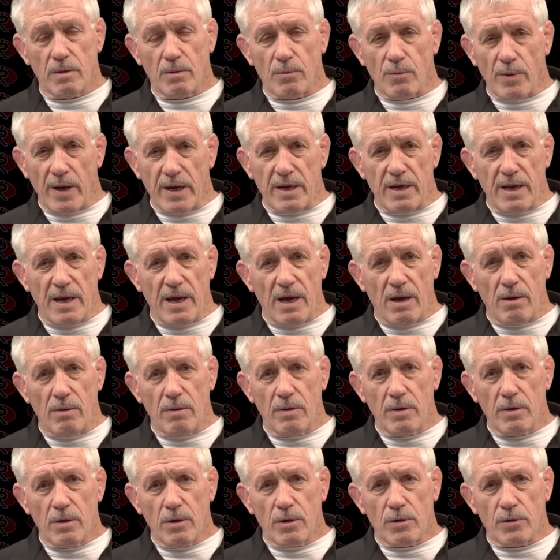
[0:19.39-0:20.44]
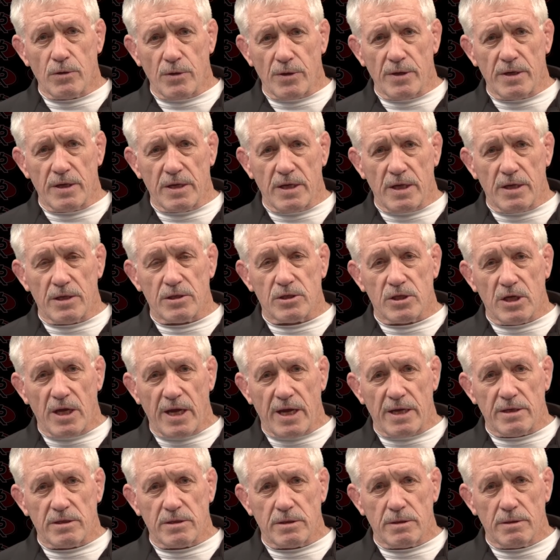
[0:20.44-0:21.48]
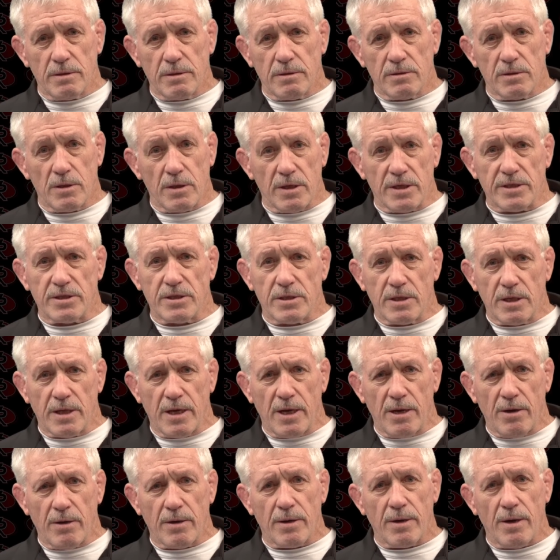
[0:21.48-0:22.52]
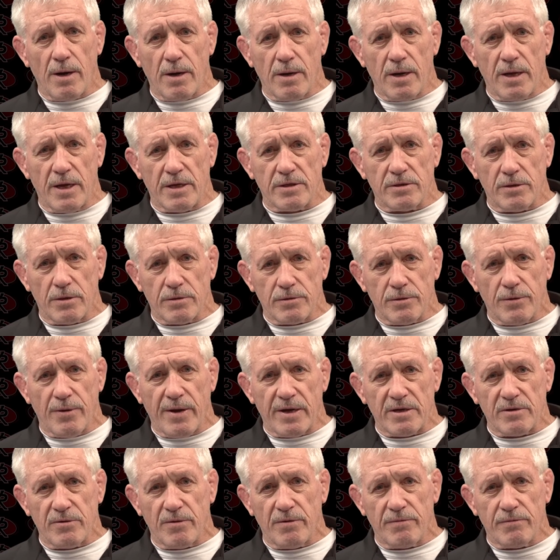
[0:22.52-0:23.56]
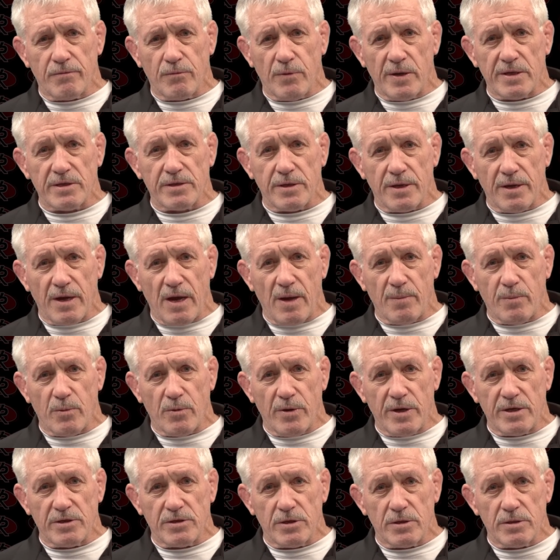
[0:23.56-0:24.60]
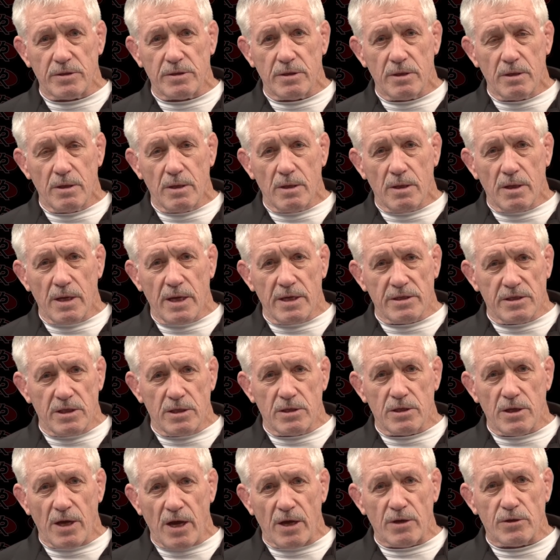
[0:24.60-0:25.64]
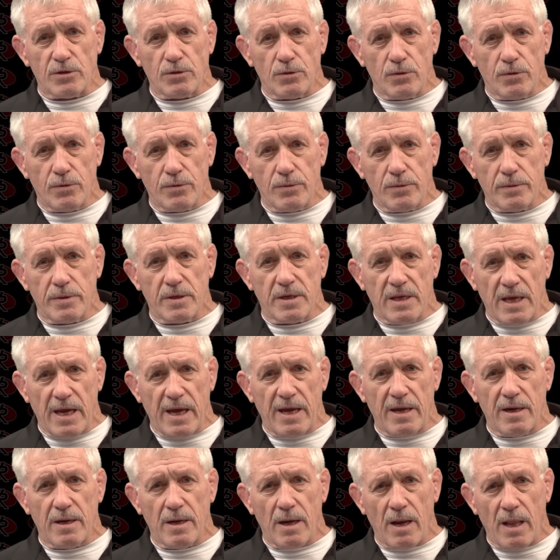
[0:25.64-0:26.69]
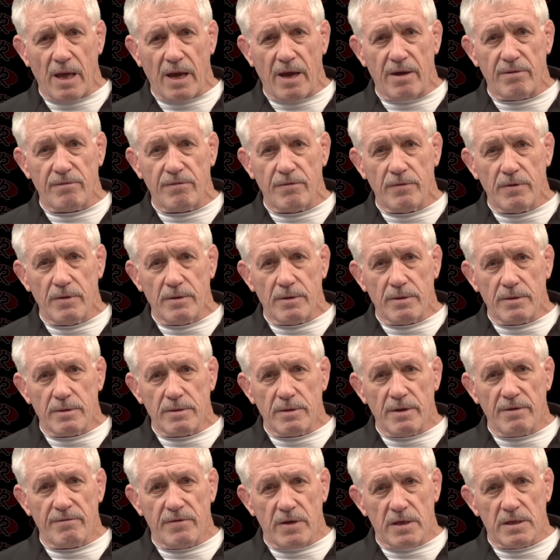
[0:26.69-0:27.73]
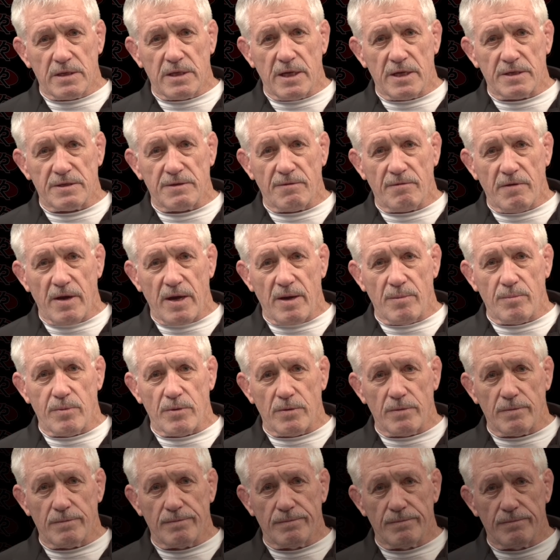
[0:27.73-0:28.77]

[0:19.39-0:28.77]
Right now, you're going to get a chance to listen to Garrett Garness, our Director of Wrestling Operations, as he talks you through the day in the life of an intensive camper.